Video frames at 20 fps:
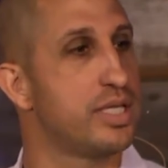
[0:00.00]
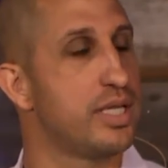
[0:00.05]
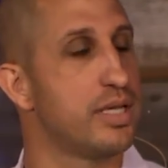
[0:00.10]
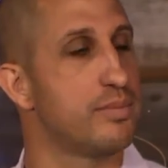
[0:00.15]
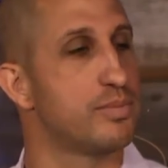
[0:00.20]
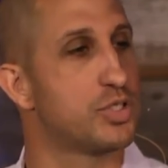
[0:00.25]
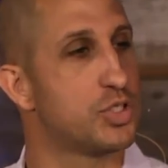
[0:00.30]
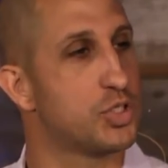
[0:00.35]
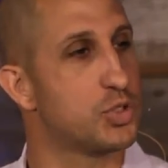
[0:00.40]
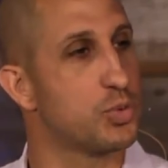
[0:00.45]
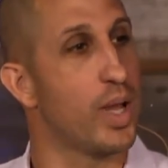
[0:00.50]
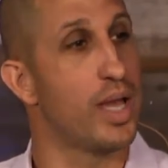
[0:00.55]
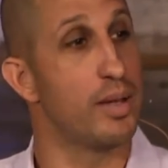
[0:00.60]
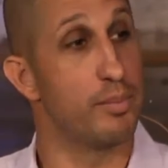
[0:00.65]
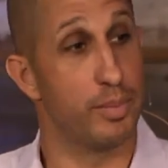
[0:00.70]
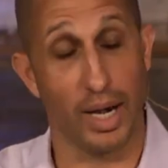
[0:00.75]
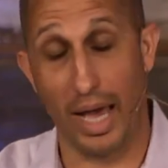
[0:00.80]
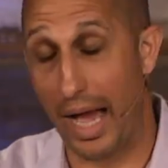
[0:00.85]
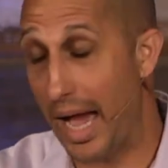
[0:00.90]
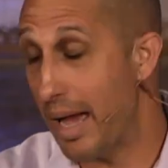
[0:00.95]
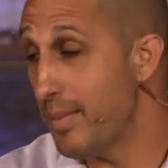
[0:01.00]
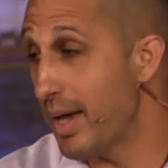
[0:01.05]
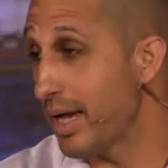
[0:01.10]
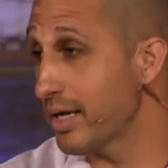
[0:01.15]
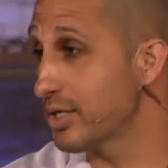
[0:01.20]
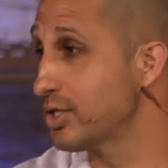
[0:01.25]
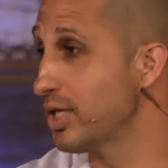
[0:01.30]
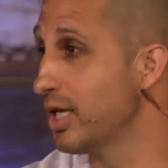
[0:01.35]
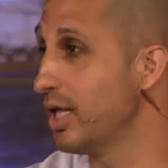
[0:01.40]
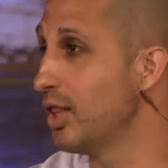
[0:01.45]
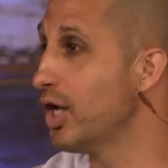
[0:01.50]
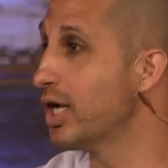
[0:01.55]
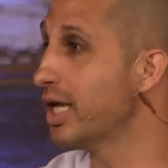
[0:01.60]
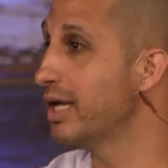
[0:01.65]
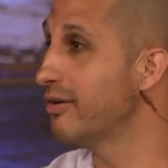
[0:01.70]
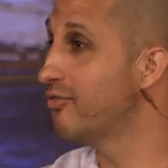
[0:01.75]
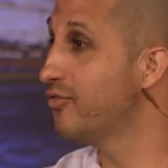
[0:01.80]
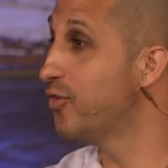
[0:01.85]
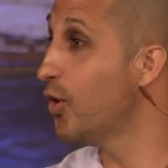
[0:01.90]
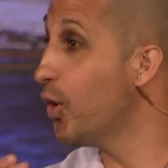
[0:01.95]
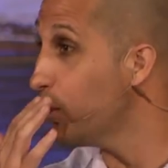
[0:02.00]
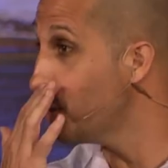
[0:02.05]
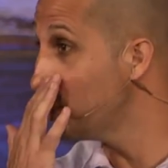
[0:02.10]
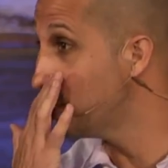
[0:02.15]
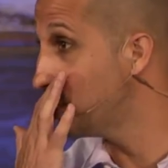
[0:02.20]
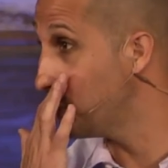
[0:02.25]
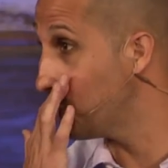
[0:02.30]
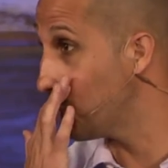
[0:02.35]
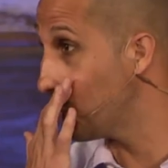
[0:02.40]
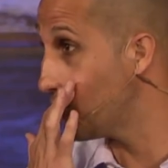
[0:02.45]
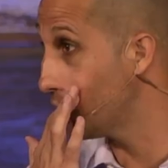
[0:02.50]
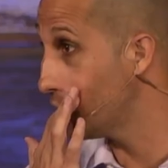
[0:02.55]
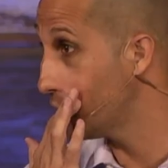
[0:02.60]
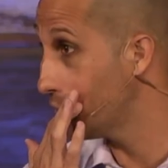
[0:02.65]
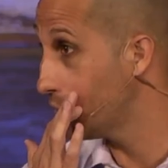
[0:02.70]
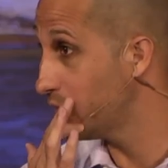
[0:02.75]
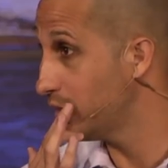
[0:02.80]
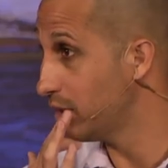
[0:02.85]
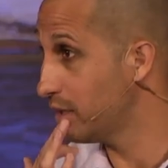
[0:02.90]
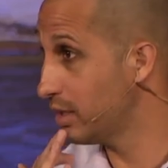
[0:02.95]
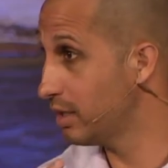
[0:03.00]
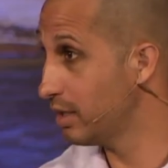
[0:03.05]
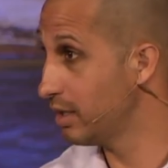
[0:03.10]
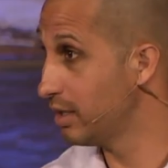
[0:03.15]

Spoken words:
I want to see him sweat, but I'm actually looking forward to it.